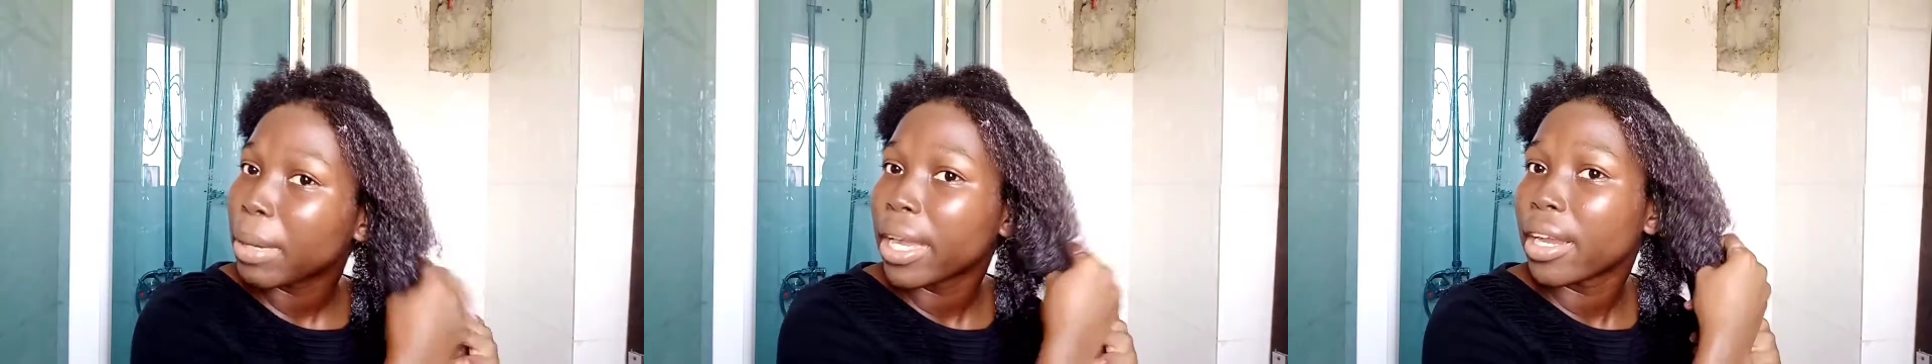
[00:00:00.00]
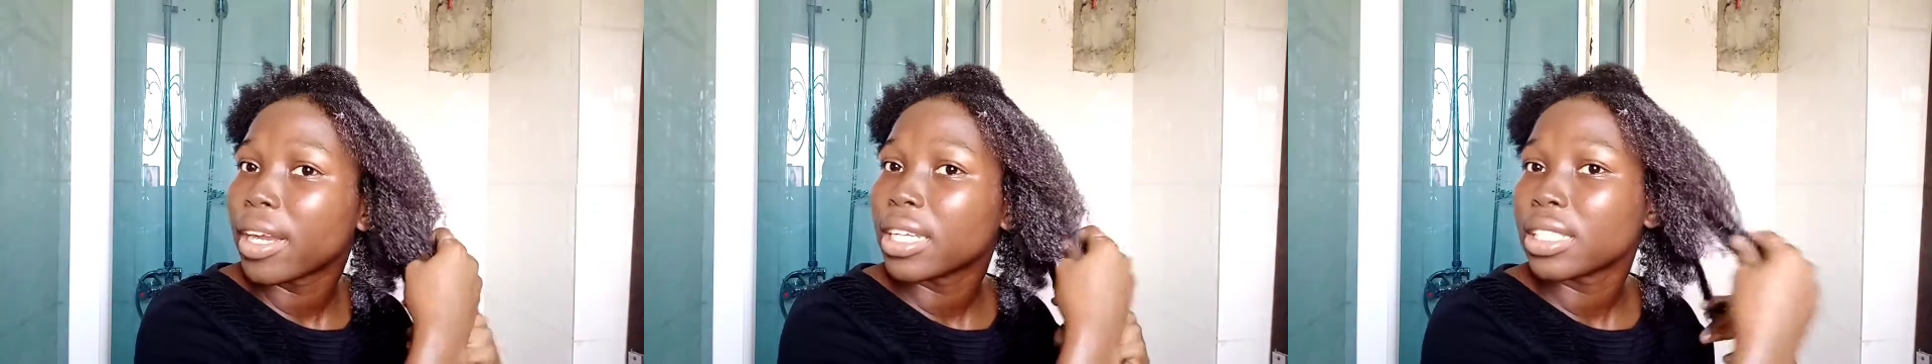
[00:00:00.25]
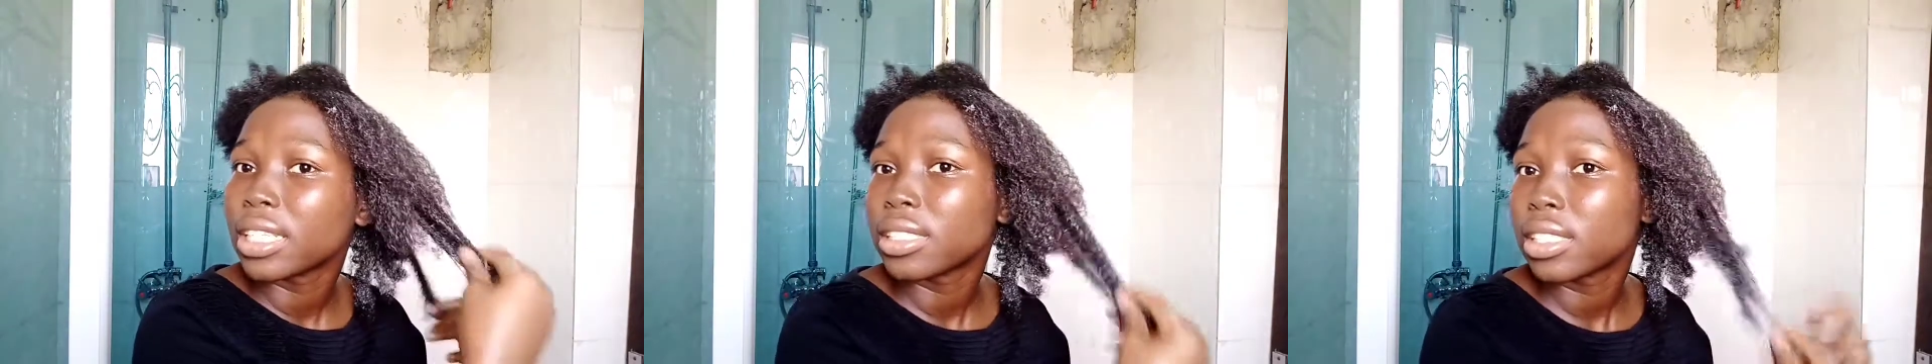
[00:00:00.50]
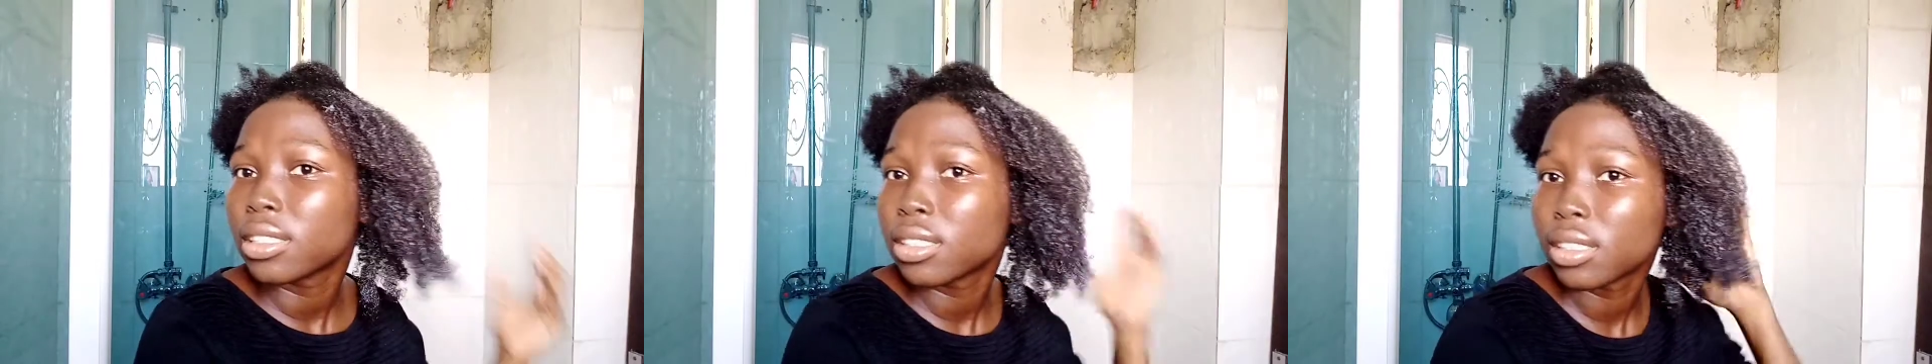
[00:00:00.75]
and this
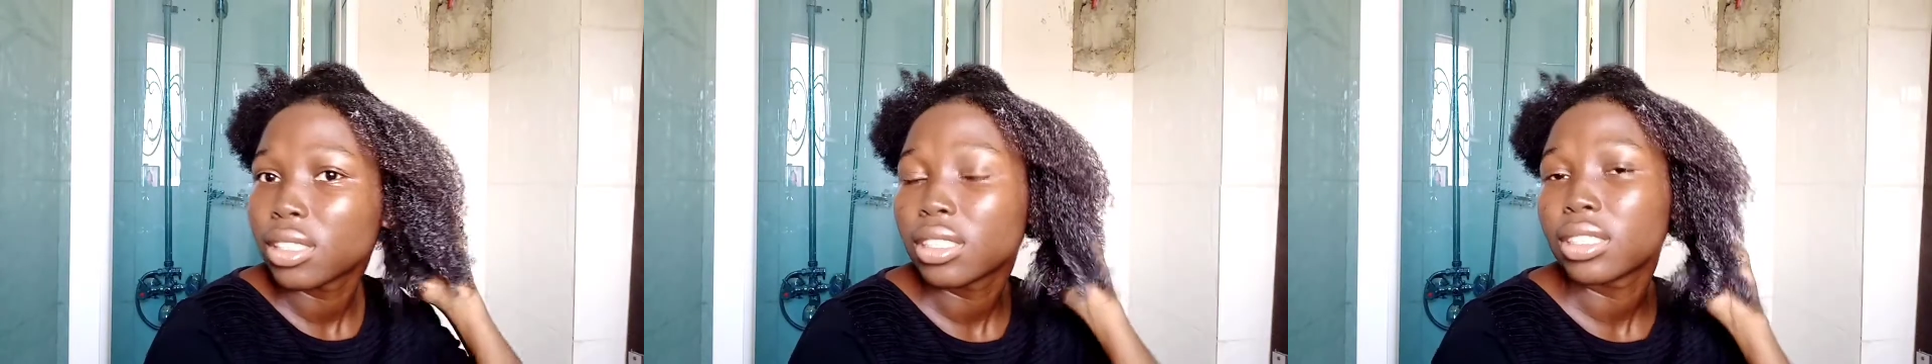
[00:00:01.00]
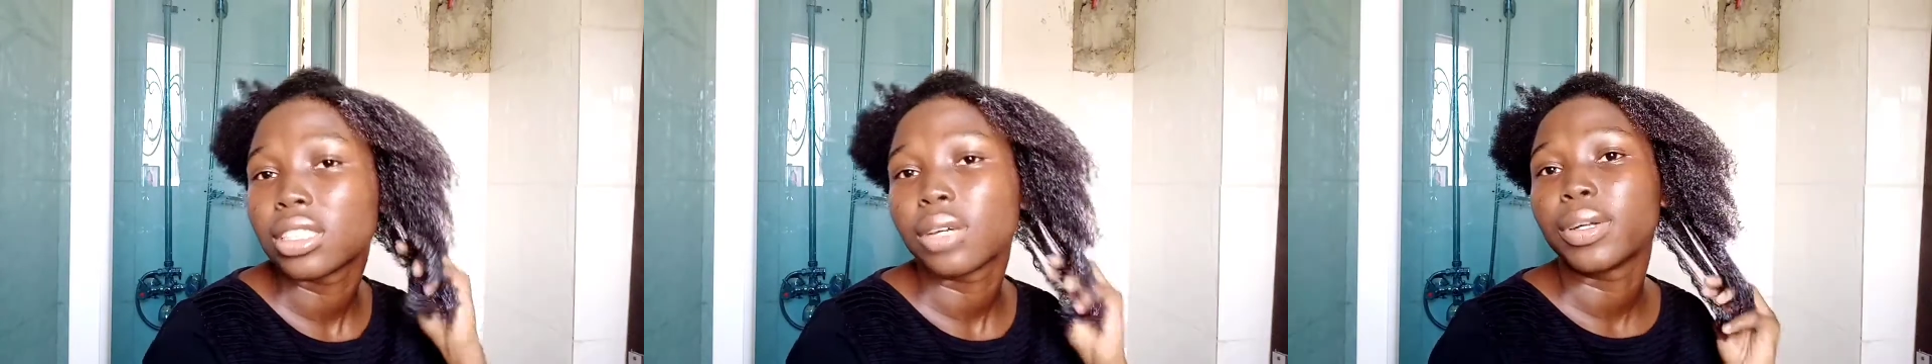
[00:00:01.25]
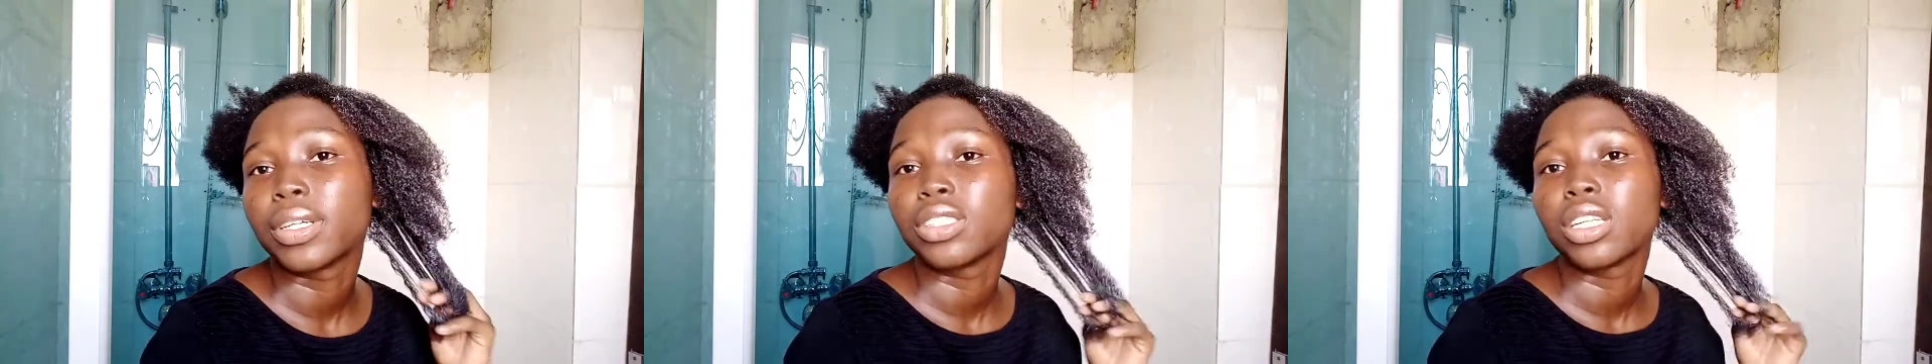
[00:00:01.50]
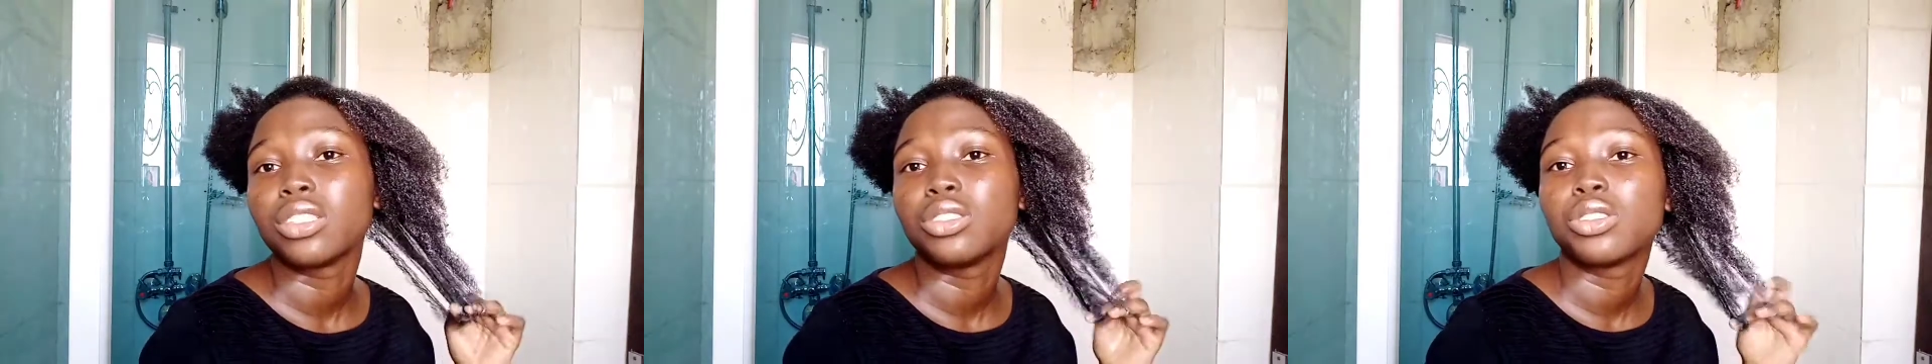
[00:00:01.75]
is the only product I'm going
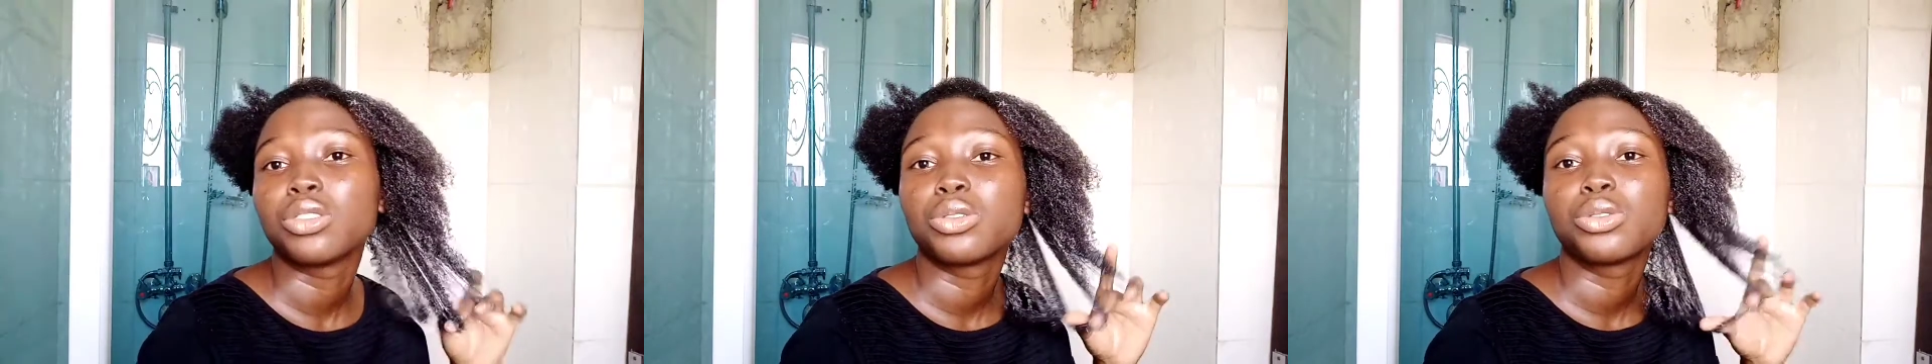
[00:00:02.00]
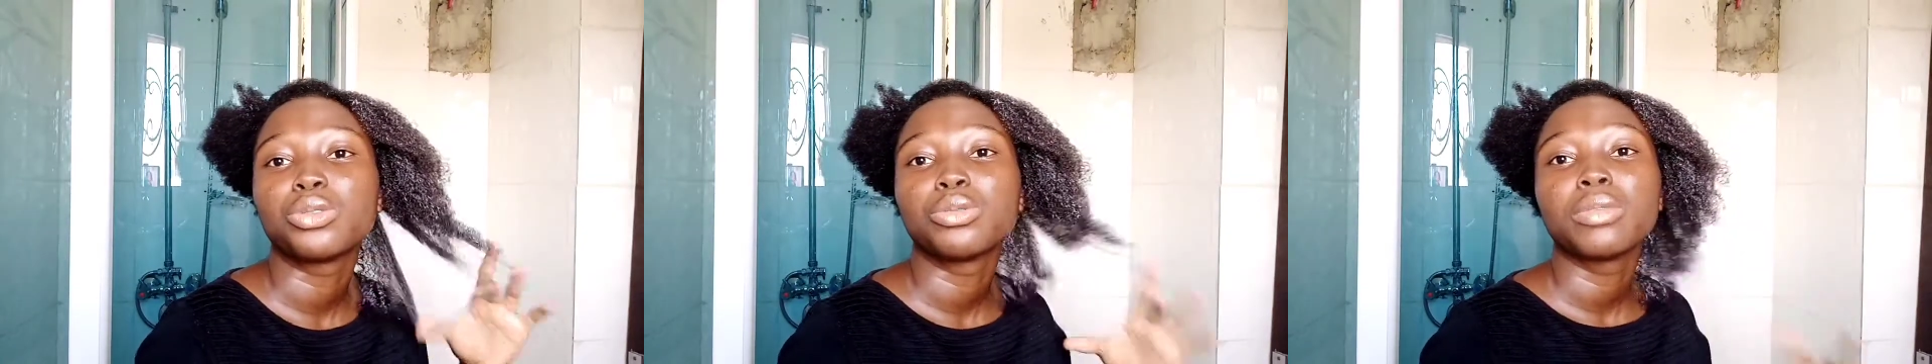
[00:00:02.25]
to be using for this